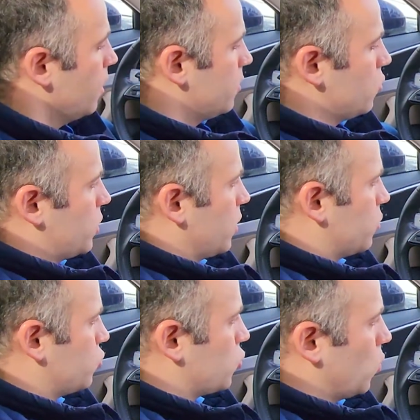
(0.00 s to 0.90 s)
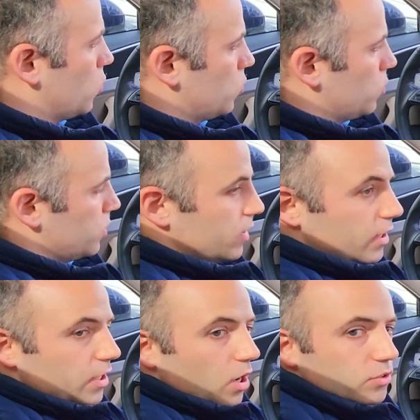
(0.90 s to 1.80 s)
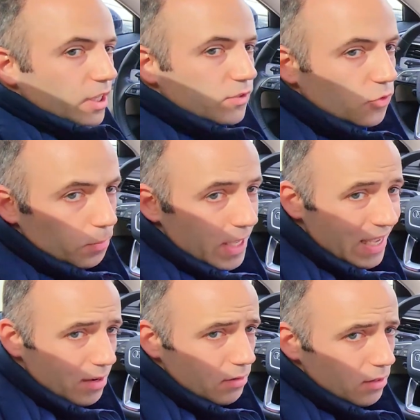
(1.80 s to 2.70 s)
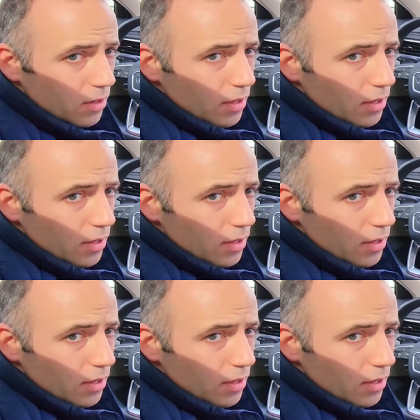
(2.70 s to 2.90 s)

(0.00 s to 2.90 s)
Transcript: you can control the context from here.